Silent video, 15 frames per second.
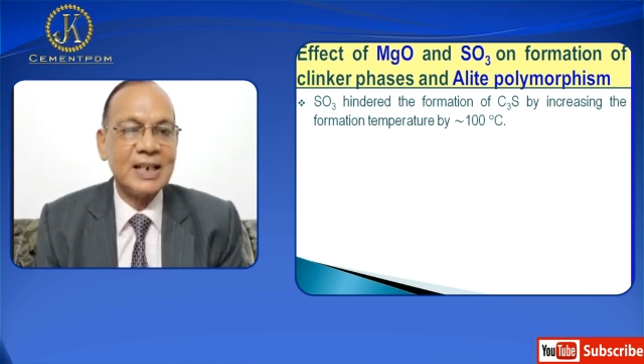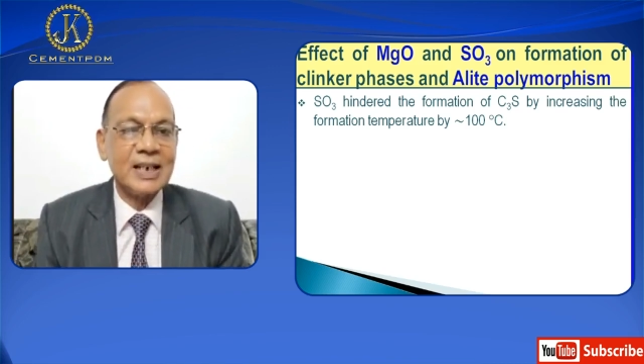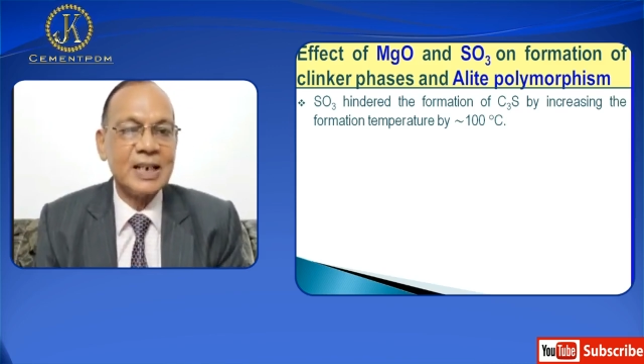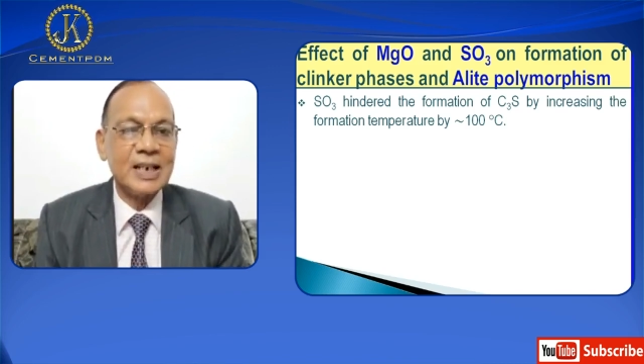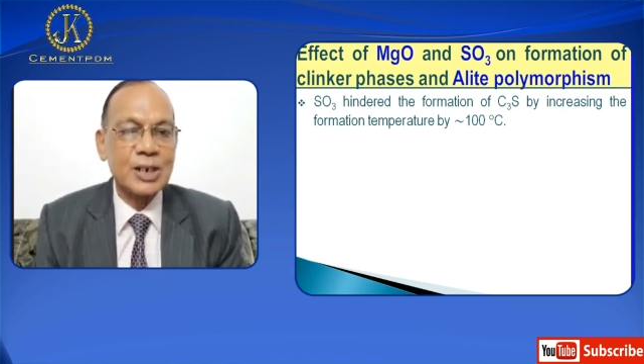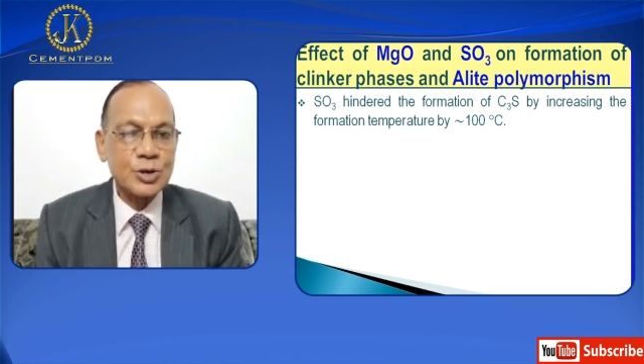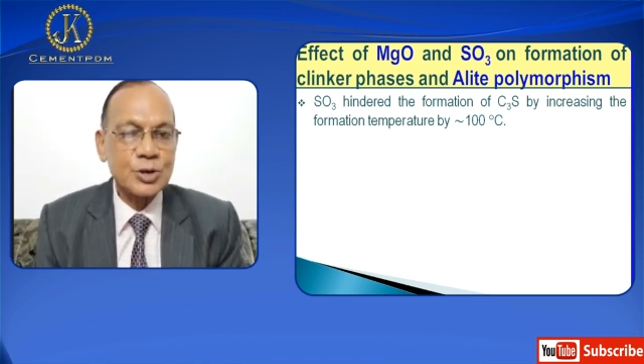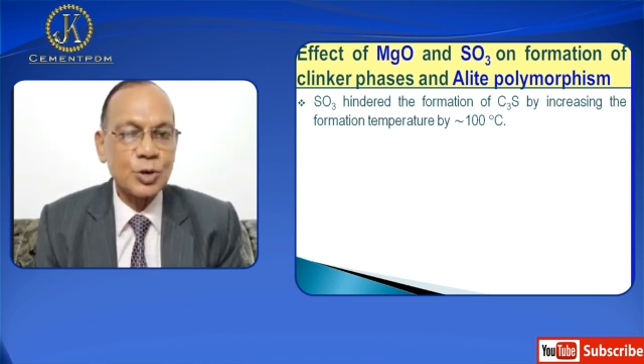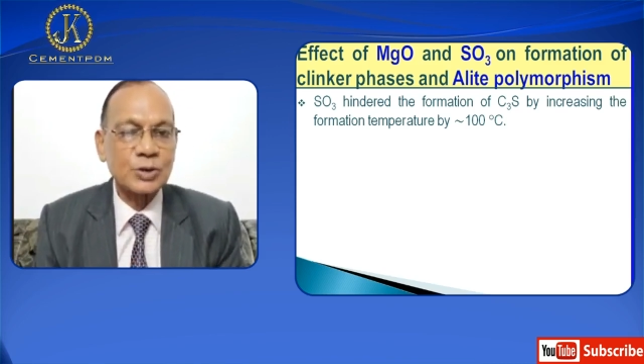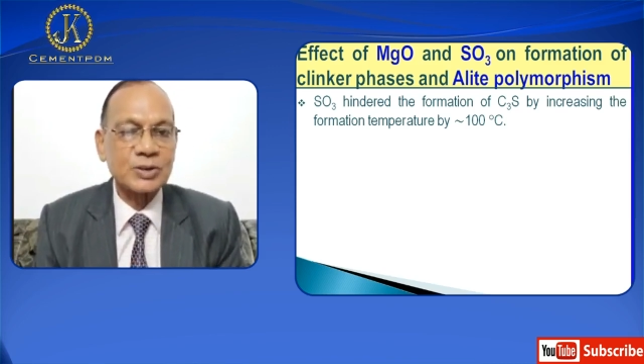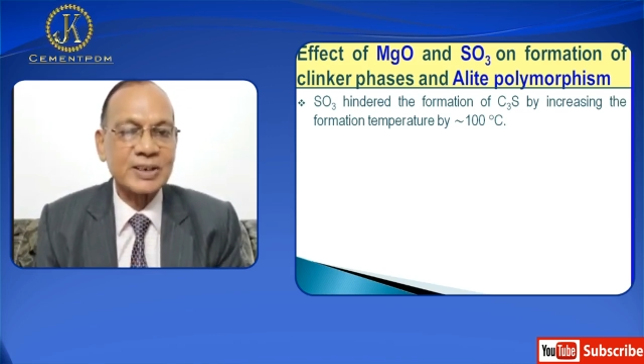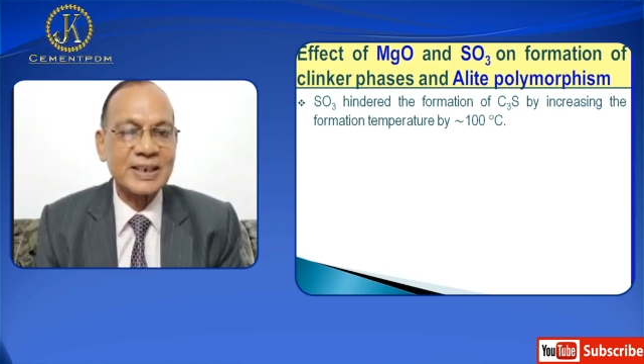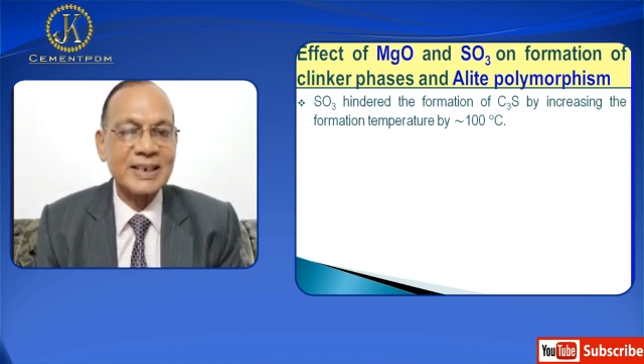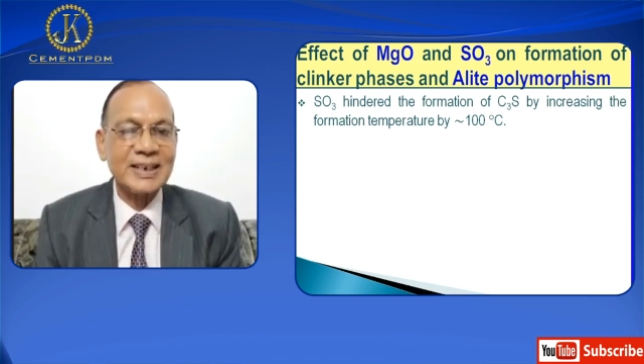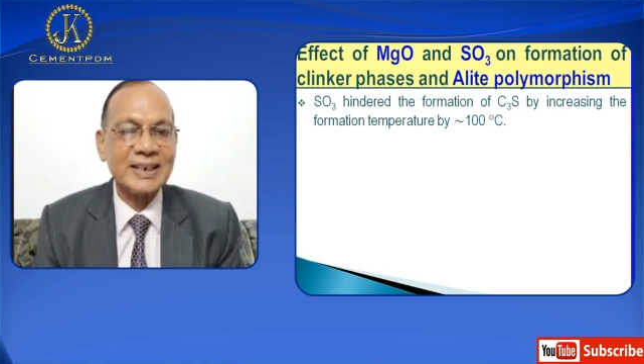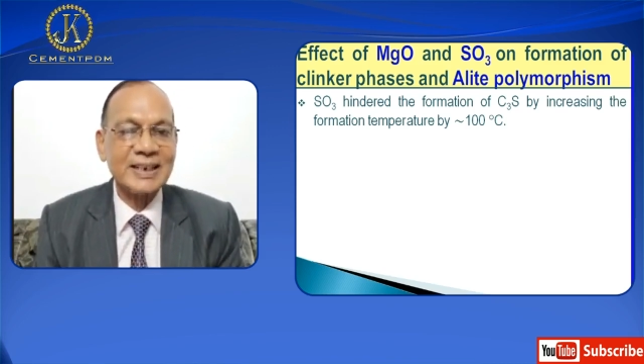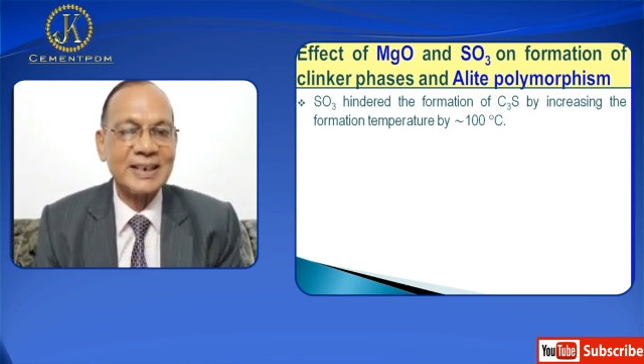SO3